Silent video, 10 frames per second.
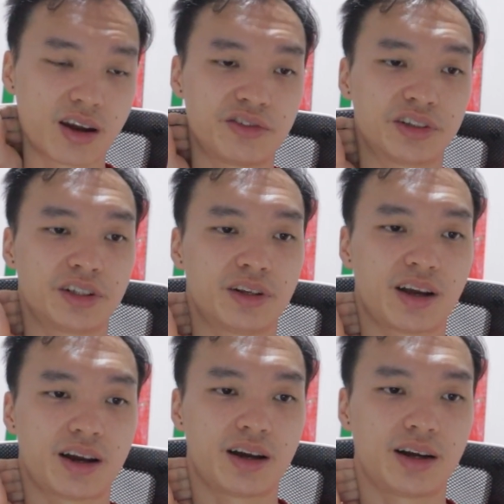
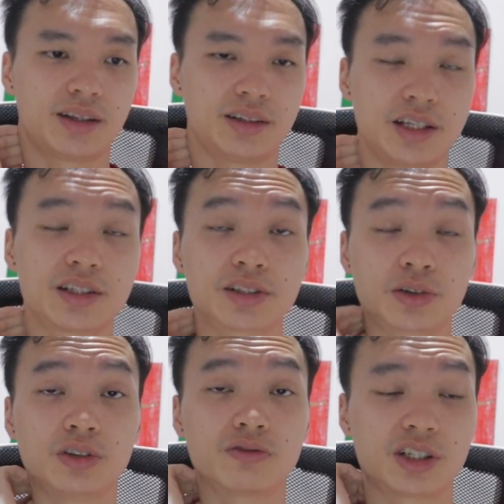Everton. This is a
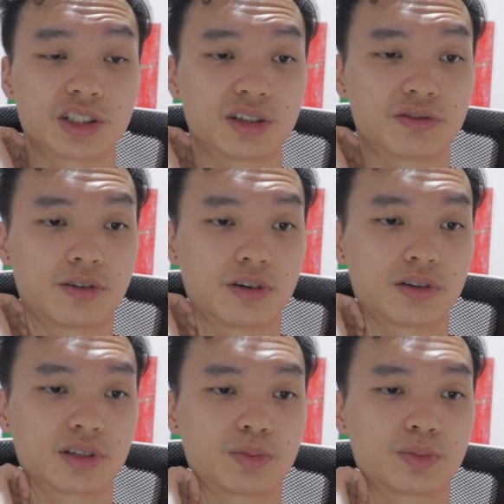good fixture for